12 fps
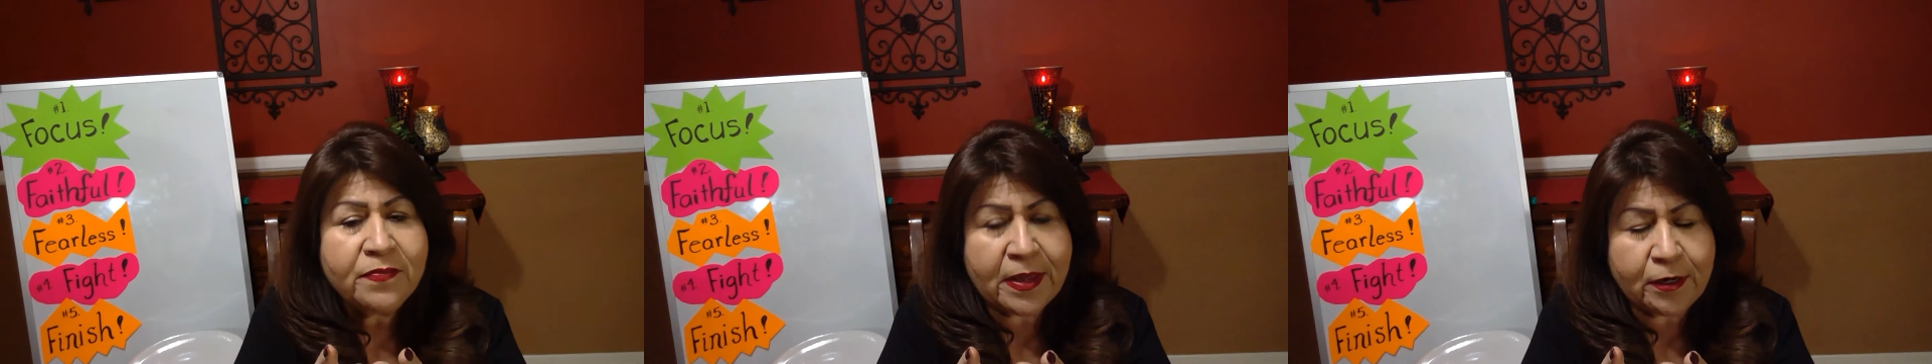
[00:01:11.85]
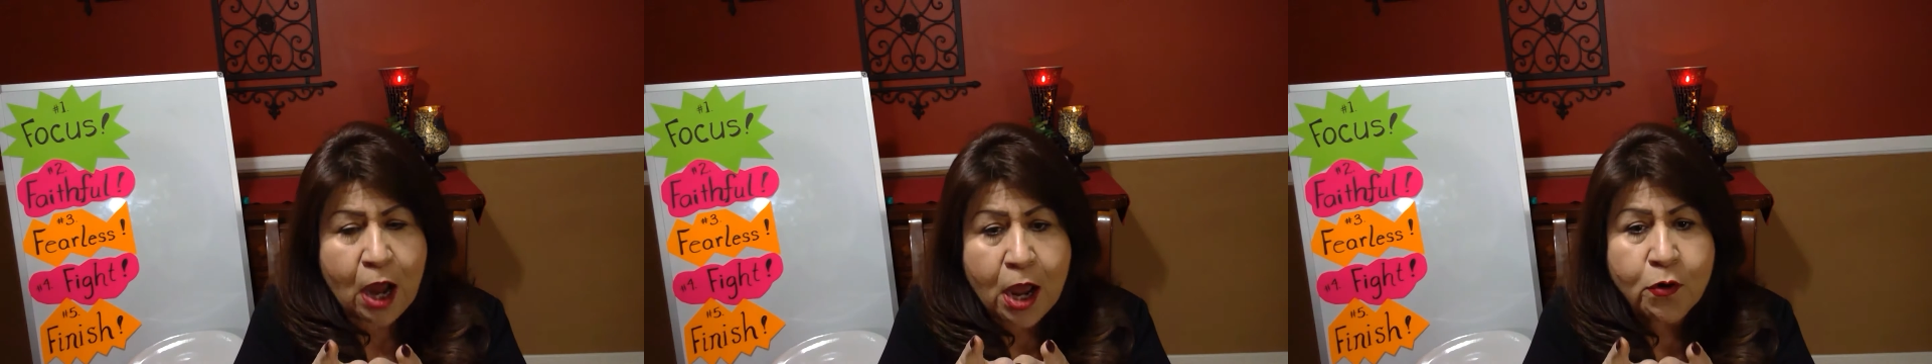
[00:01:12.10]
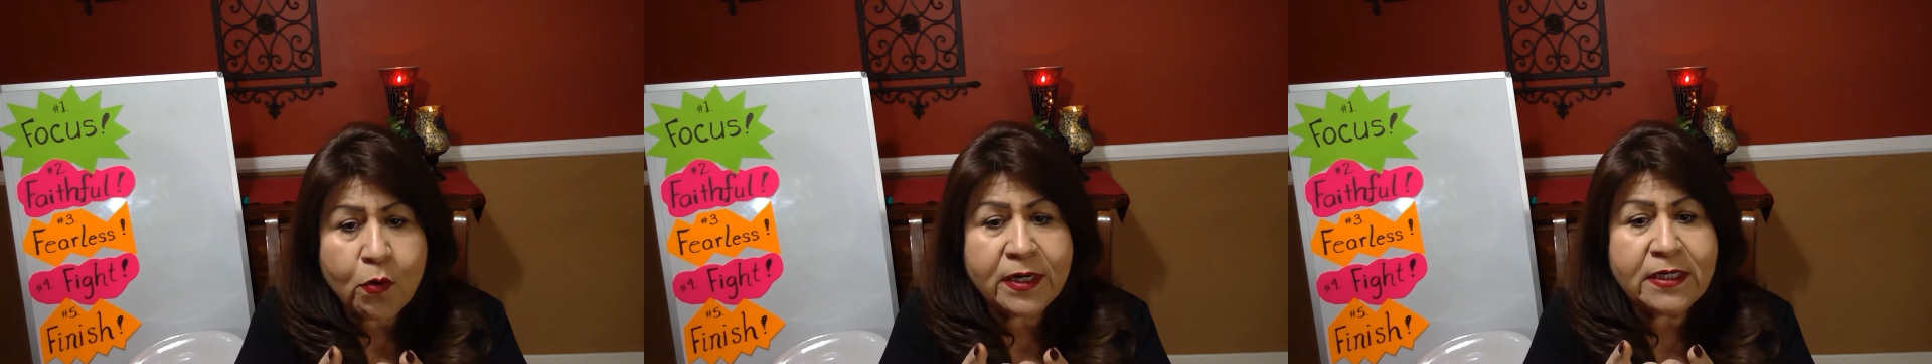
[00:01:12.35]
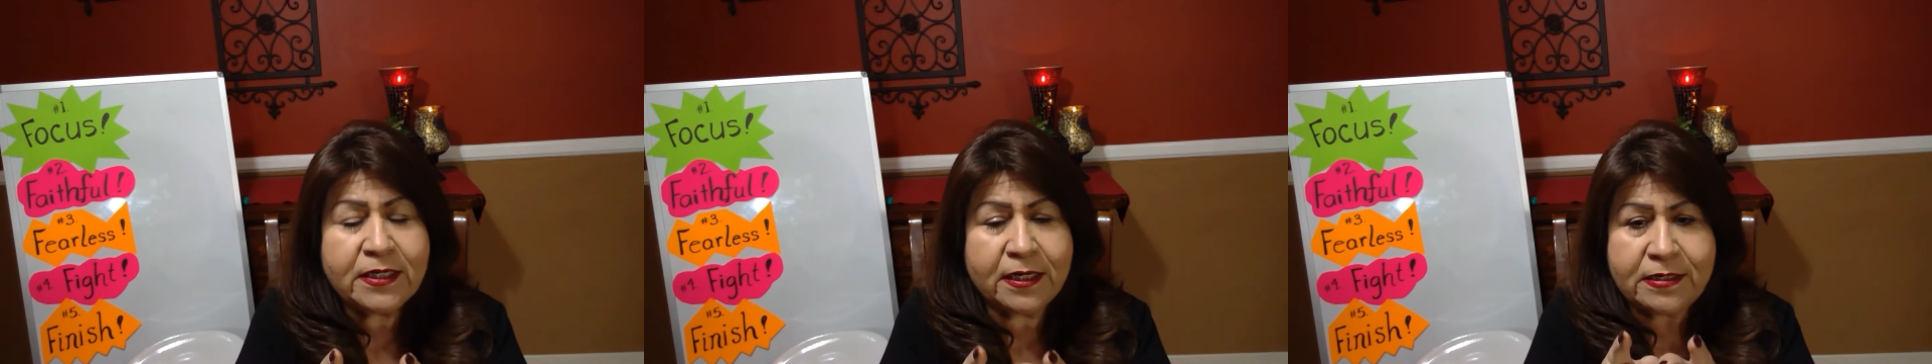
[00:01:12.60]
that not
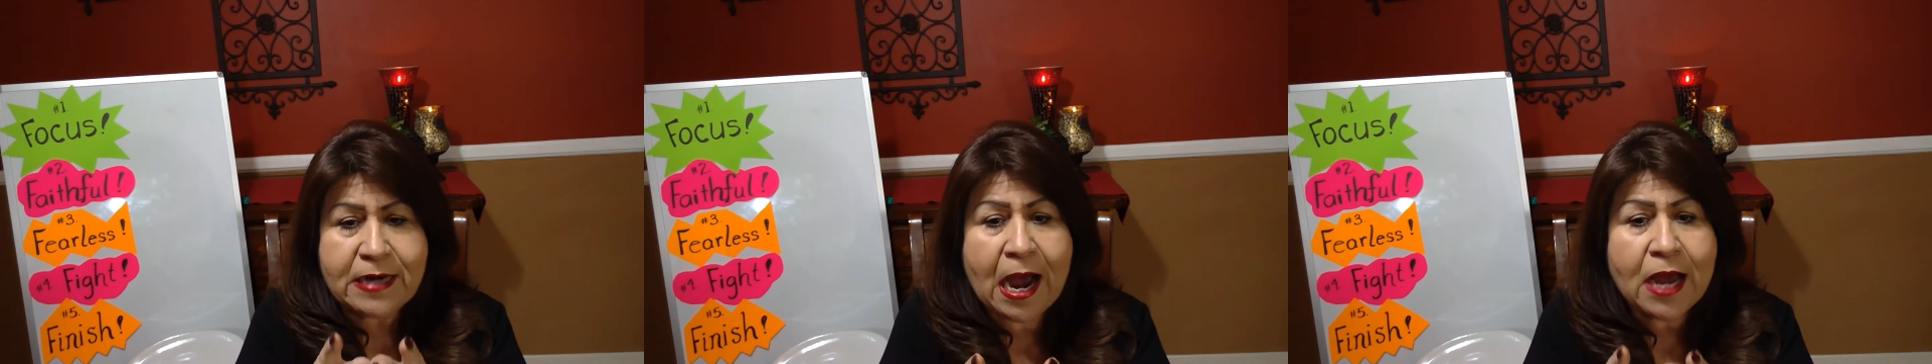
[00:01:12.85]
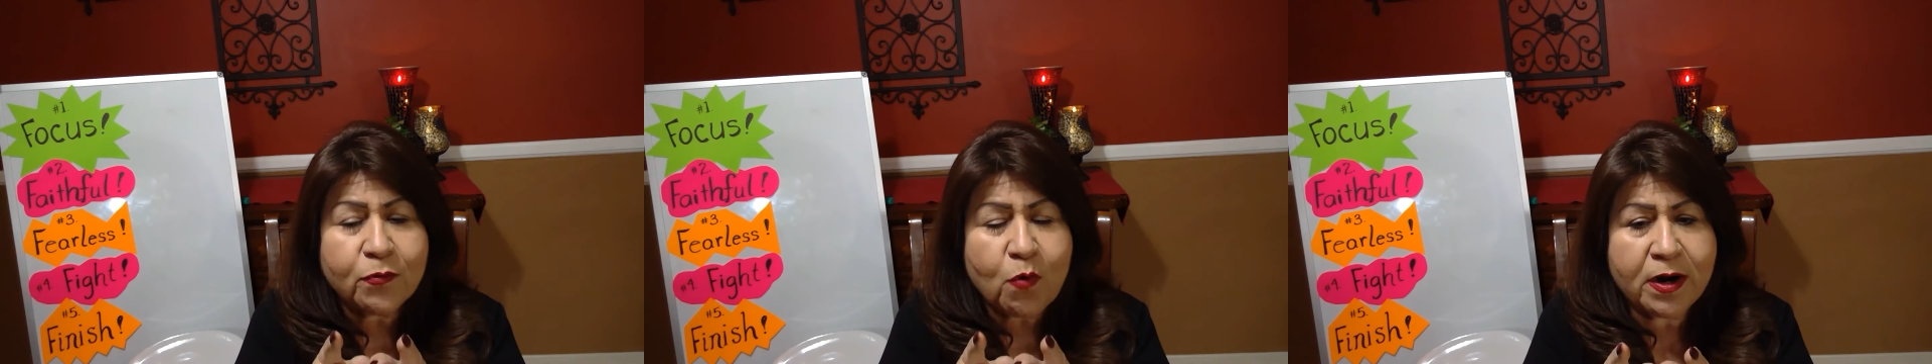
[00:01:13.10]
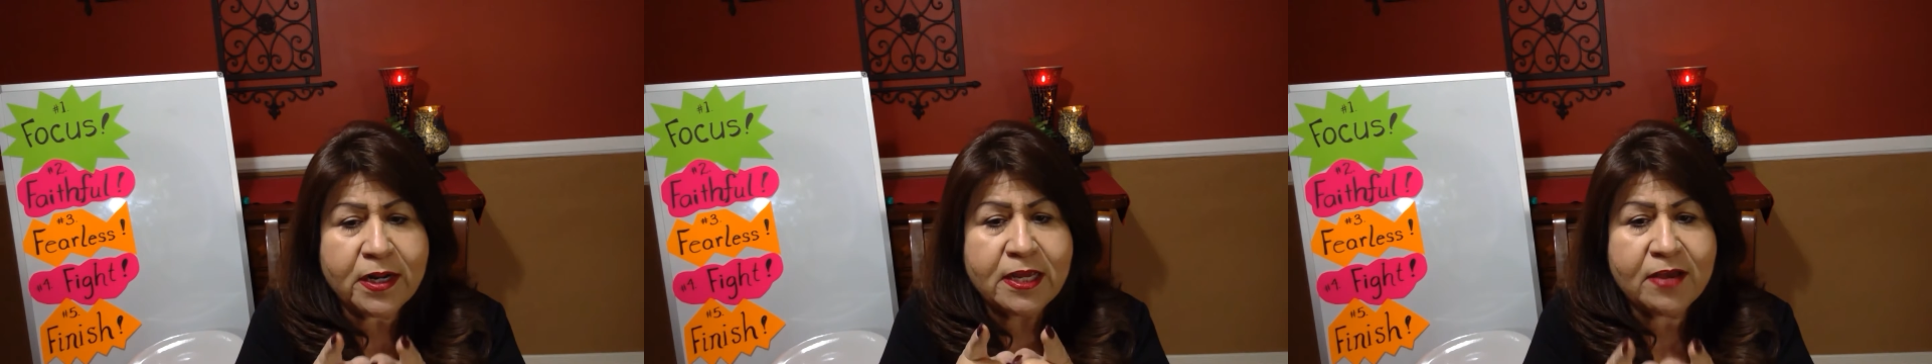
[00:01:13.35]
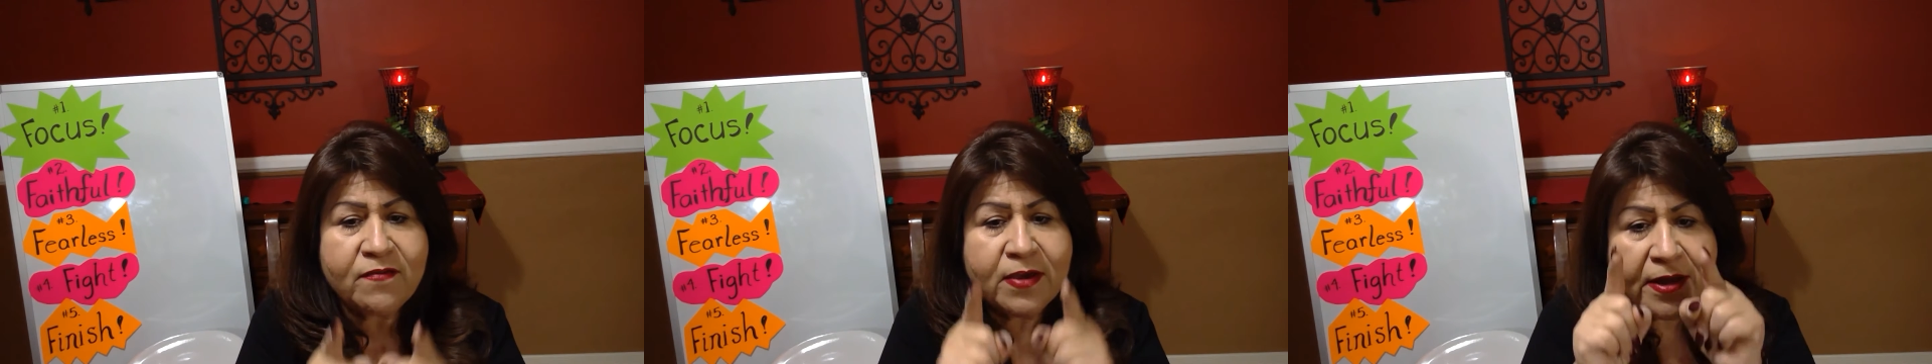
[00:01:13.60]
only did God want to
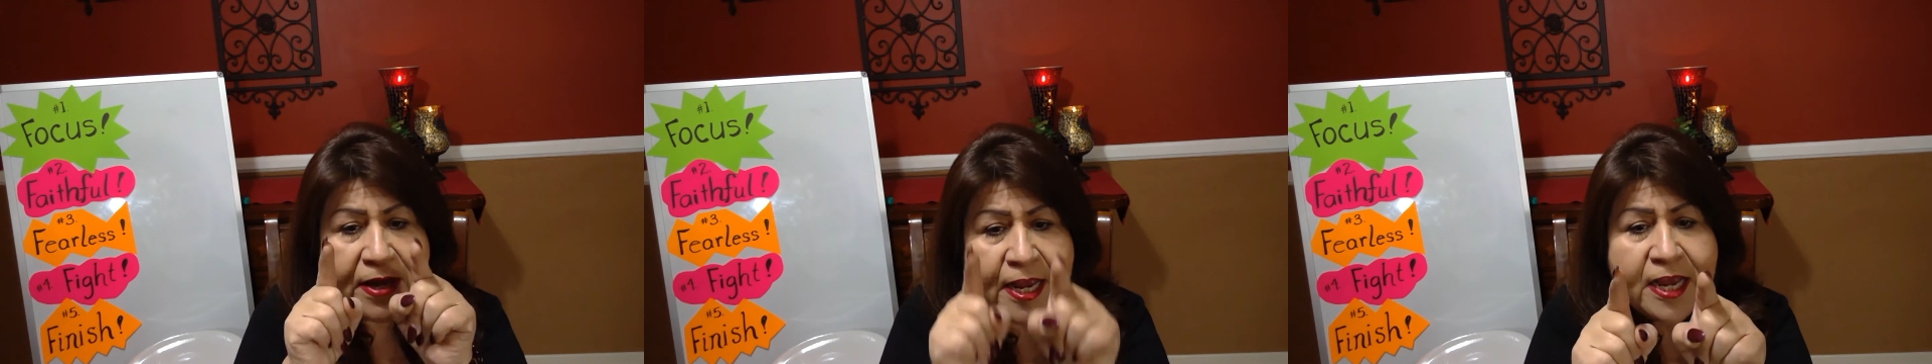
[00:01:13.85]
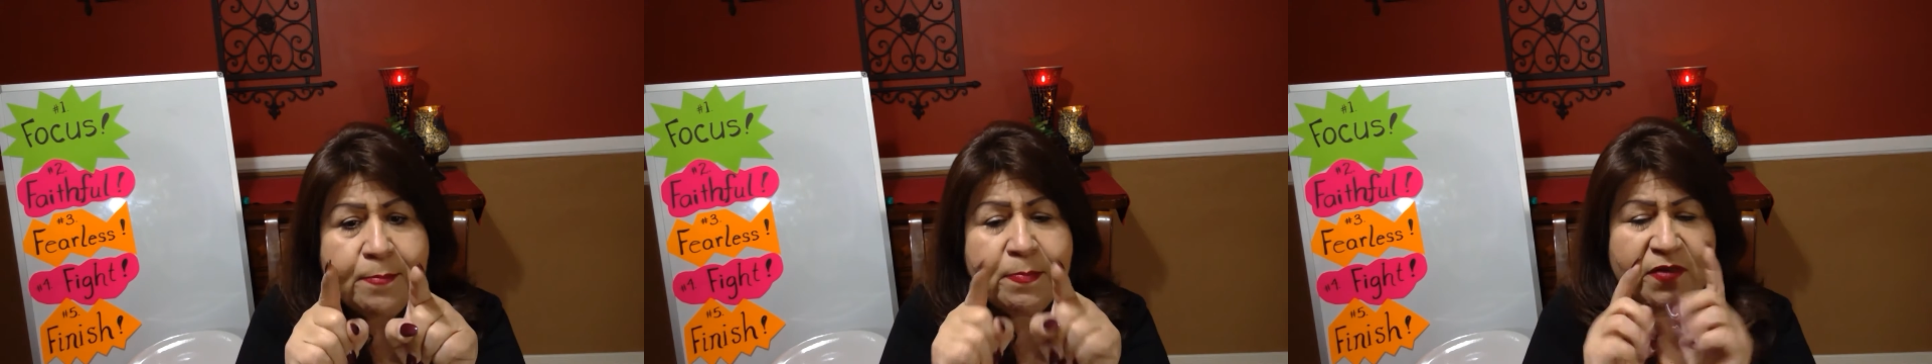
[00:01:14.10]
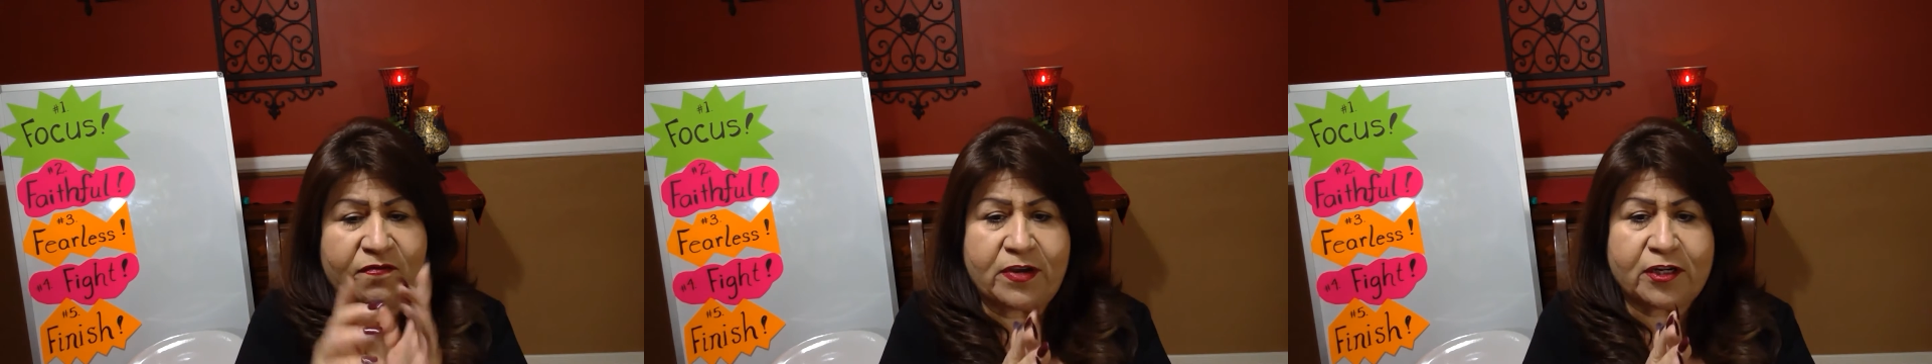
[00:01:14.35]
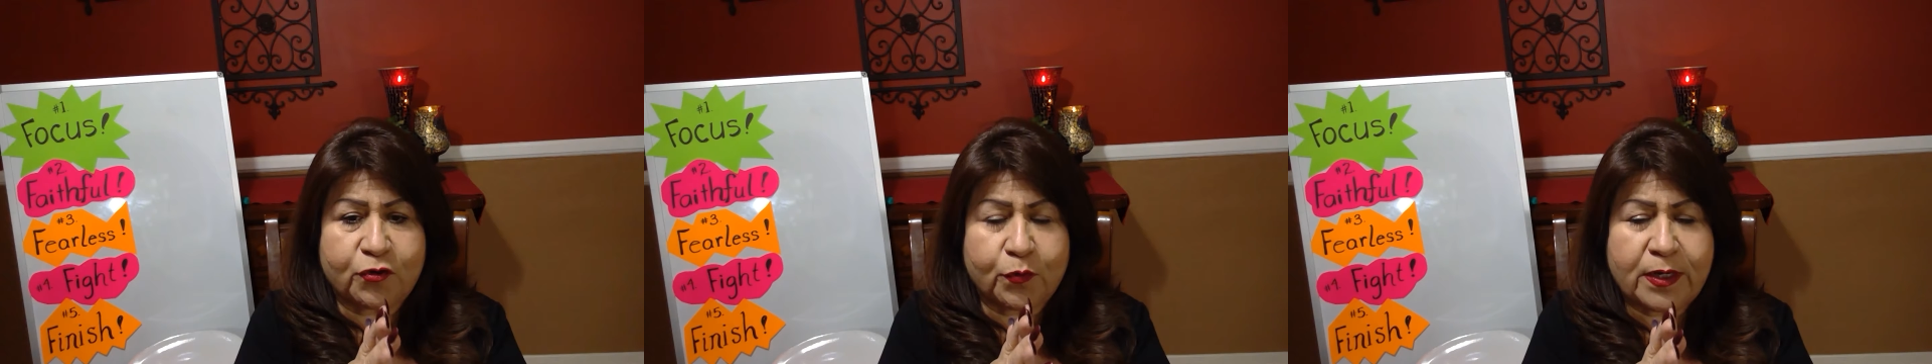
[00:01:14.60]
give him the
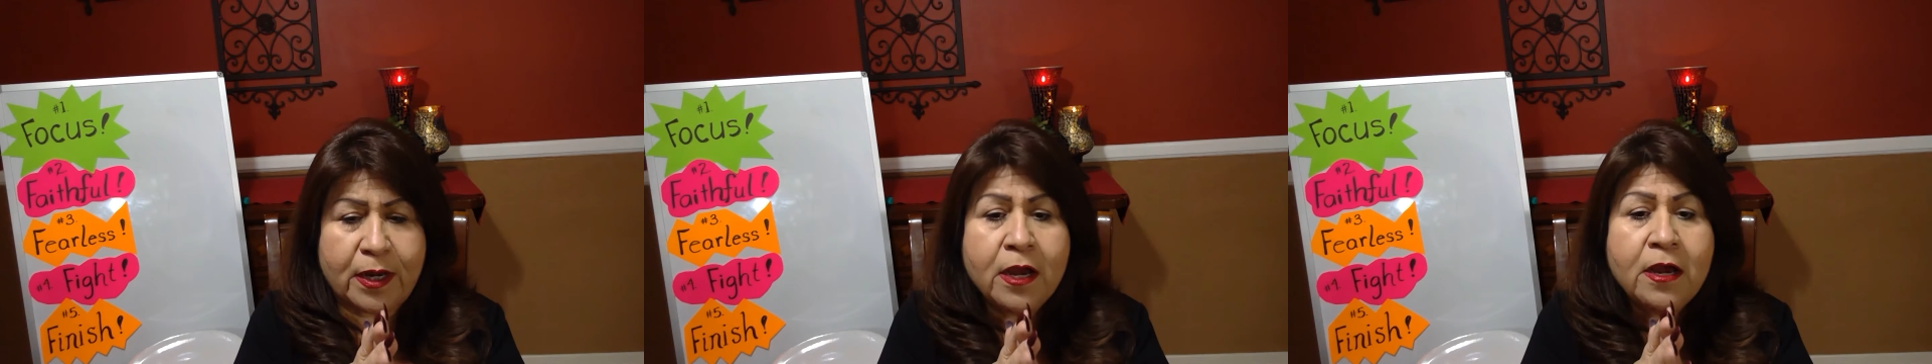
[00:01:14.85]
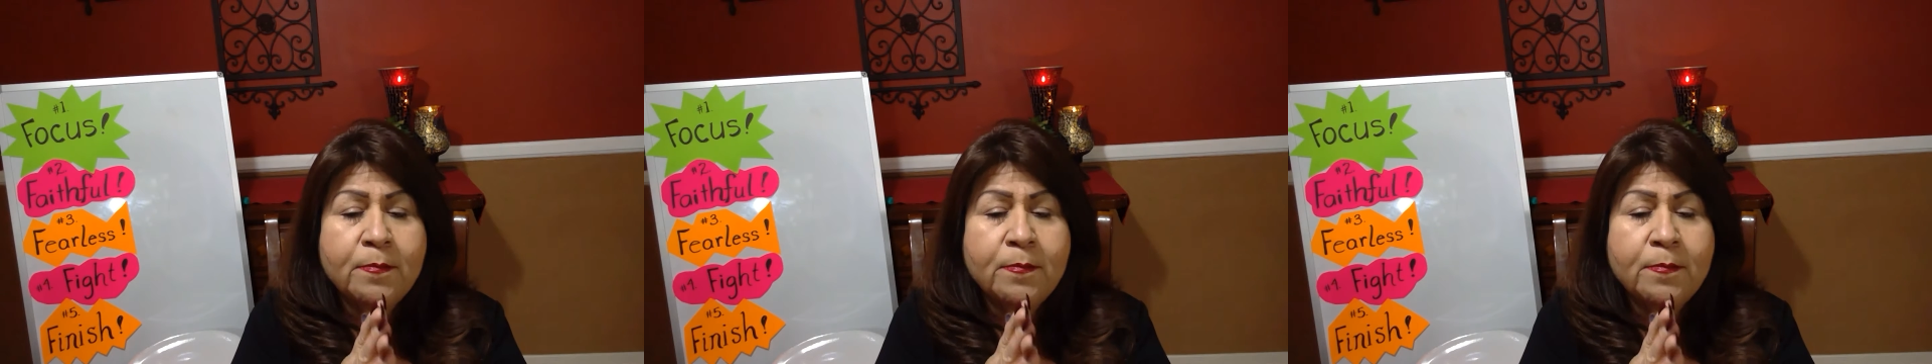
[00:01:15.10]
victory,